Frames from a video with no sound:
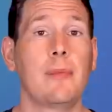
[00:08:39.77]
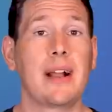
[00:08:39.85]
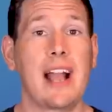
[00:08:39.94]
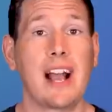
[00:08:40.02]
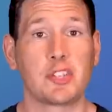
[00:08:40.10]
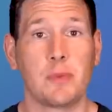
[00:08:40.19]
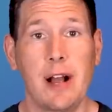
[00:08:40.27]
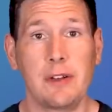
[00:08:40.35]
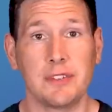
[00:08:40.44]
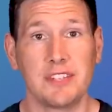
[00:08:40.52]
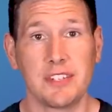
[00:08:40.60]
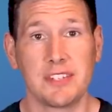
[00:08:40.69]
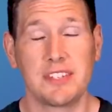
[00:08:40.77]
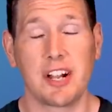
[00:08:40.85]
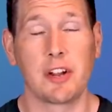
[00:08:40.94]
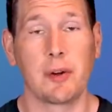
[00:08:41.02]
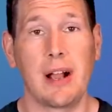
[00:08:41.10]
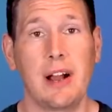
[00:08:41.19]
Oh my gosh, wow, you still
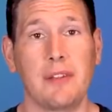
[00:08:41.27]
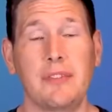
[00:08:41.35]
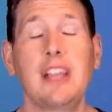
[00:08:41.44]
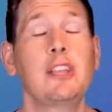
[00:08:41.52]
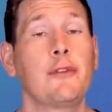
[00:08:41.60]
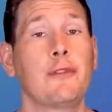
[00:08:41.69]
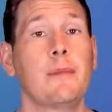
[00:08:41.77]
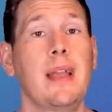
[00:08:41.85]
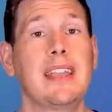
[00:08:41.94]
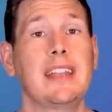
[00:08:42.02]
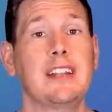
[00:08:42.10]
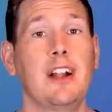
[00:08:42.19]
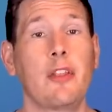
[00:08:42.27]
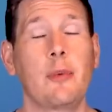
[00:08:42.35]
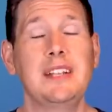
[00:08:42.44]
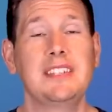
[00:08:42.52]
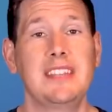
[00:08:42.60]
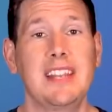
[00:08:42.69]
stuck around. Thank you for making it all the
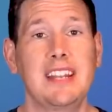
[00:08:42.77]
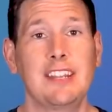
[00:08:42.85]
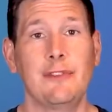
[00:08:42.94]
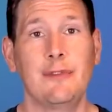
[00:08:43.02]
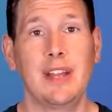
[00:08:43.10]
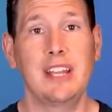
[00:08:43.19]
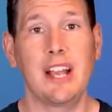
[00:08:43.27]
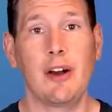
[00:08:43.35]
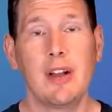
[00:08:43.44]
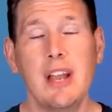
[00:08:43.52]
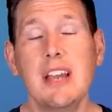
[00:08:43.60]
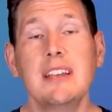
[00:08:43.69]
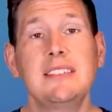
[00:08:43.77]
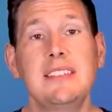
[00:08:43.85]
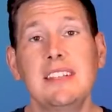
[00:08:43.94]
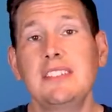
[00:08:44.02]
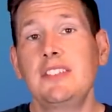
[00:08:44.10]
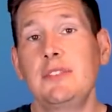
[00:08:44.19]
way to the end of the video.
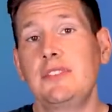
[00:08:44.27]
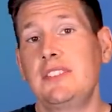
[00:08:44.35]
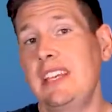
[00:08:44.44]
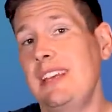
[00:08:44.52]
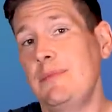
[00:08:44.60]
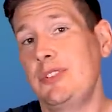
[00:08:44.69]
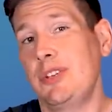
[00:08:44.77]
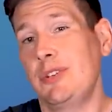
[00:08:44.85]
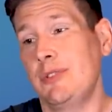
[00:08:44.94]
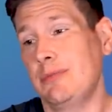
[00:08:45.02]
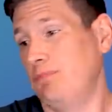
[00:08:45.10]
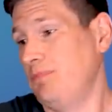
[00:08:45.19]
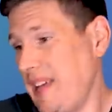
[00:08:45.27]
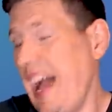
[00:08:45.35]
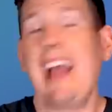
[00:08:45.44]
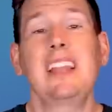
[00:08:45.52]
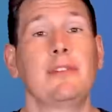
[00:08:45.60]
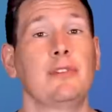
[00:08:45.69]
Since you seem to
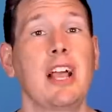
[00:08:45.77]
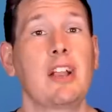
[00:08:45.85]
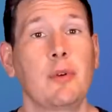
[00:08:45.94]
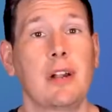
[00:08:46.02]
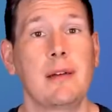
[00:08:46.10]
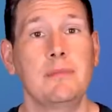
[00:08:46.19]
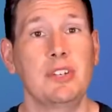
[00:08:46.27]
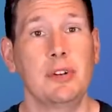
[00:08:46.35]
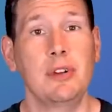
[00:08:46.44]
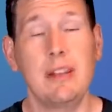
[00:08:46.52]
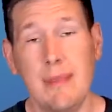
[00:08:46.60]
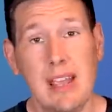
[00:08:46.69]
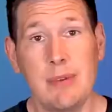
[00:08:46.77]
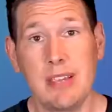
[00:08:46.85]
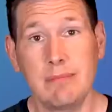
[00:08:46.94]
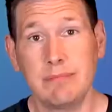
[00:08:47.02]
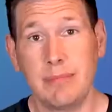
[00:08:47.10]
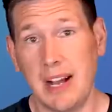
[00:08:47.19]
kind of like what I'm doing,
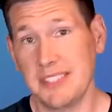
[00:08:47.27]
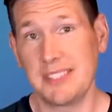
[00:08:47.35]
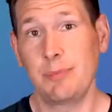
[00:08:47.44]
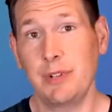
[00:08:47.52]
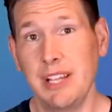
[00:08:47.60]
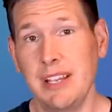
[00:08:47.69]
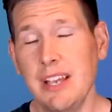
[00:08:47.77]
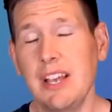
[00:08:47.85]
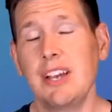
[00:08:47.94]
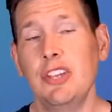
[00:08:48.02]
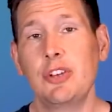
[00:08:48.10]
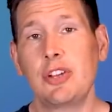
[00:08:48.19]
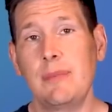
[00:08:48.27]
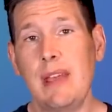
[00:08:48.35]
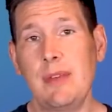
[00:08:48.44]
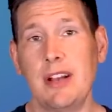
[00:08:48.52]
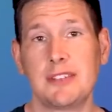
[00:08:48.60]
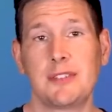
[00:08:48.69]
maybe, possibly, you could
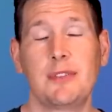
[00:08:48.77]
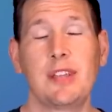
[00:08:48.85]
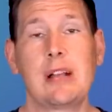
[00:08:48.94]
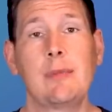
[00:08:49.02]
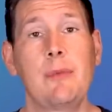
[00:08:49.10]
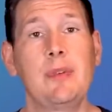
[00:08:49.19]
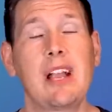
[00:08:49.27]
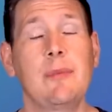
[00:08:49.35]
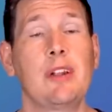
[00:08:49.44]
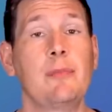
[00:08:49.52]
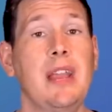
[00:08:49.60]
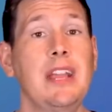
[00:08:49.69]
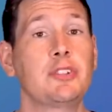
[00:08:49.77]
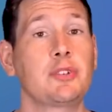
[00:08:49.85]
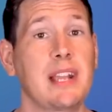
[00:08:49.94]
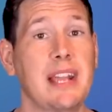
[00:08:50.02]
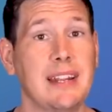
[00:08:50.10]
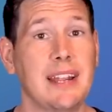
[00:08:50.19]
maybe also think about becoming a
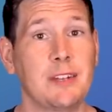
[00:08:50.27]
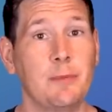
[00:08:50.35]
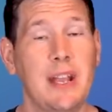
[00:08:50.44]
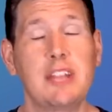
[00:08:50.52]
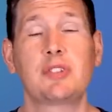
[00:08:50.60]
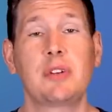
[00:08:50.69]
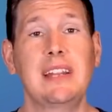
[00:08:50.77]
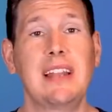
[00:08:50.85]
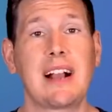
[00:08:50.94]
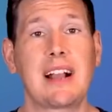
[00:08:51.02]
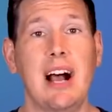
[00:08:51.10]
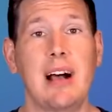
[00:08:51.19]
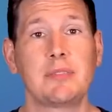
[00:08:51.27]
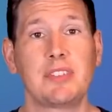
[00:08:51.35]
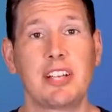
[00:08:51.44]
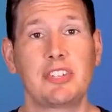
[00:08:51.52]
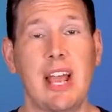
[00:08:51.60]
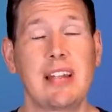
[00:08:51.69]
Patreon at patreon.com
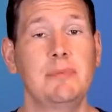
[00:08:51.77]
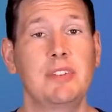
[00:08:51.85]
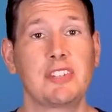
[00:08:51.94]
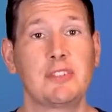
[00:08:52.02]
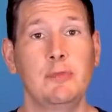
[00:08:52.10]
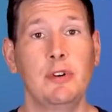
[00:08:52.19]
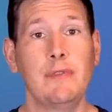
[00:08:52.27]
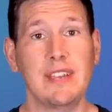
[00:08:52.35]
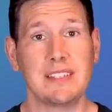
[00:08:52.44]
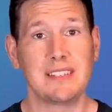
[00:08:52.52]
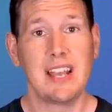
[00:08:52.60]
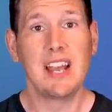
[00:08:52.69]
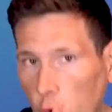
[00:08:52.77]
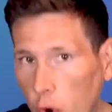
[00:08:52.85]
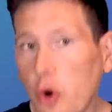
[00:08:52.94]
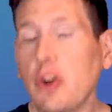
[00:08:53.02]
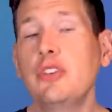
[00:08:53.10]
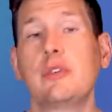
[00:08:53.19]
slash adamdoesmovies.
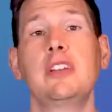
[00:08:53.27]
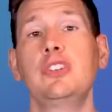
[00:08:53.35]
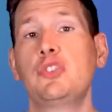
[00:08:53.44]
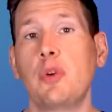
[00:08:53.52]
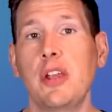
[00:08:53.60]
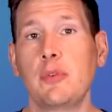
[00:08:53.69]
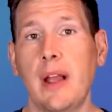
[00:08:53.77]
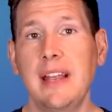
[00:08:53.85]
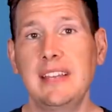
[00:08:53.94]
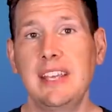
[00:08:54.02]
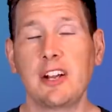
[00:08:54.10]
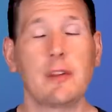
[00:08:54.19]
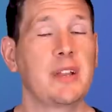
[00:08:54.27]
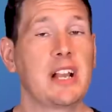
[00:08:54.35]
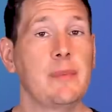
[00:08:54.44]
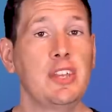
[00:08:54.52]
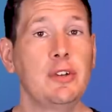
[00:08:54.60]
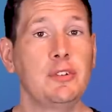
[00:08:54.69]
Or you can join right here and
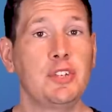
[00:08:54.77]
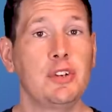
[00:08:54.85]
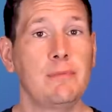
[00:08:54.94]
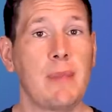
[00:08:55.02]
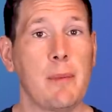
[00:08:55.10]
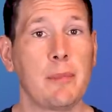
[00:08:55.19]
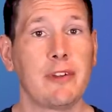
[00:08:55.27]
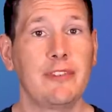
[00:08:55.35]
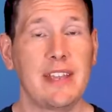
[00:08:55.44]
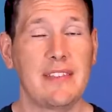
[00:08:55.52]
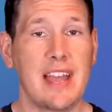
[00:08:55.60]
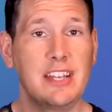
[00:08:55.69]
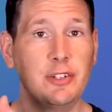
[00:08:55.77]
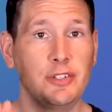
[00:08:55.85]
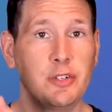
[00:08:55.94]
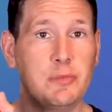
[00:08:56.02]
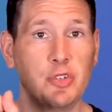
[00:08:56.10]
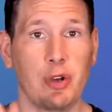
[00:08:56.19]
become a YouTube member via that
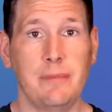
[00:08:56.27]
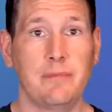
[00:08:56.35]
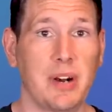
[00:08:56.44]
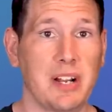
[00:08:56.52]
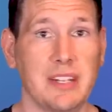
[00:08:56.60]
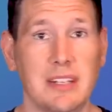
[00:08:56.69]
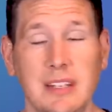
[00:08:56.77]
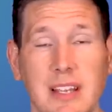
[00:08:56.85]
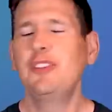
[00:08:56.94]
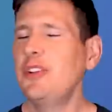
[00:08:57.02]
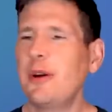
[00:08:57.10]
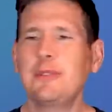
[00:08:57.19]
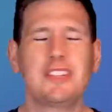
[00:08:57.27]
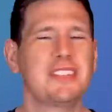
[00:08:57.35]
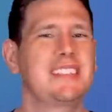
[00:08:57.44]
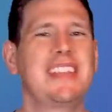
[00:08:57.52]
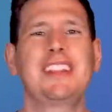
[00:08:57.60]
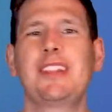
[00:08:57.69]
YouTube join button. You don't
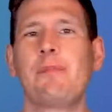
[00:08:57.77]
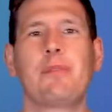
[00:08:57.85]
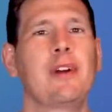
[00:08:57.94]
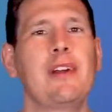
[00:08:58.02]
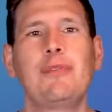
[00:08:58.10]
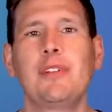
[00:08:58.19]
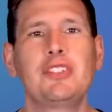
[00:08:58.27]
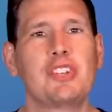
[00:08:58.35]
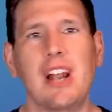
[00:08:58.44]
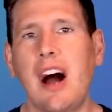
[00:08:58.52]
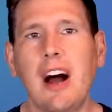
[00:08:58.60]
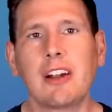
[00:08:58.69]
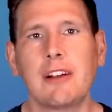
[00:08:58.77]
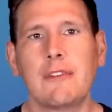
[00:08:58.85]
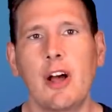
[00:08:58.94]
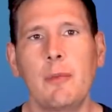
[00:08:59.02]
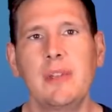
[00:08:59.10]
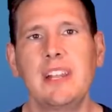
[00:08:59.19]
just get the privilege and honor
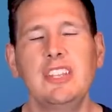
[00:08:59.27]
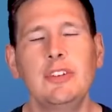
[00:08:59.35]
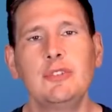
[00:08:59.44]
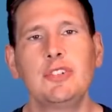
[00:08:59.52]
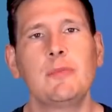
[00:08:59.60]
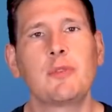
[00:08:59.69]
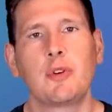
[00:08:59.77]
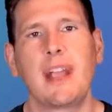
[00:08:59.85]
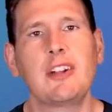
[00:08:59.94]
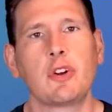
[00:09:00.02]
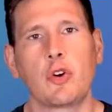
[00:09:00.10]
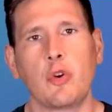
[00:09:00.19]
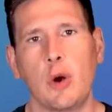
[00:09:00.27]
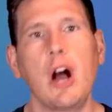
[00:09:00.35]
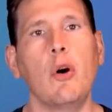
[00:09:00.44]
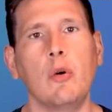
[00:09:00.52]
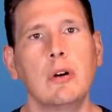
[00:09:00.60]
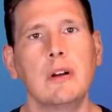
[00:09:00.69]
of helping a YouTube creator
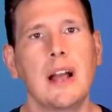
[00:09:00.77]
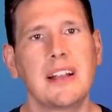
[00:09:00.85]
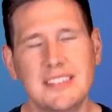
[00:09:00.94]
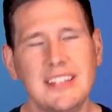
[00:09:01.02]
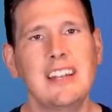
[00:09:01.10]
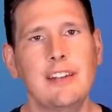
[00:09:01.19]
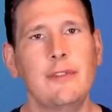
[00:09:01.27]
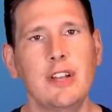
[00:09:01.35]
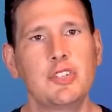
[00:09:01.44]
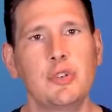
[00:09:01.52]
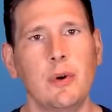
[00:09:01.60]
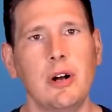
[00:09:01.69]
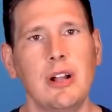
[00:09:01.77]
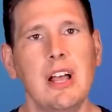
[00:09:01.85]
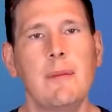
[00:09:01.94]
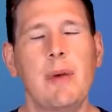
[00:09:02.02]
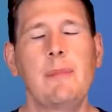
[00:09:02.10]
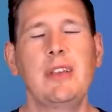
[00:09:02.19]
grow as an individual
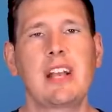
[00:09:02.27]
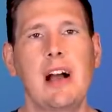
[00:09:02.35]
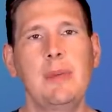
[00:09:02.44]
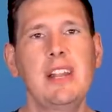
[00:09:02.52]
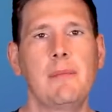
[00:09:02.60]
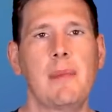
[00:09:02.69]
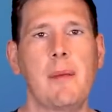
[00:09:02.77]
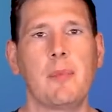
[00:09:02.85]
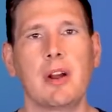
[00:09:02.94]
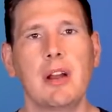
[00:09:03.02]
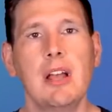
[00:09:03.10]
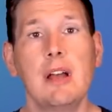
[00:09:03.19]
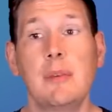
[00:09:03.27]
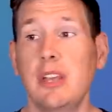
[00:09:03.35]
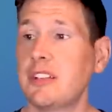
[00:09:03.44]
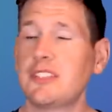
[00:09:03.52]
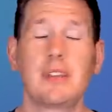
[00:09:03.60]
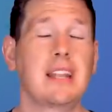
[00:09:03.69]
by becoming a member, but
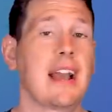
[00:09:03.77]
you also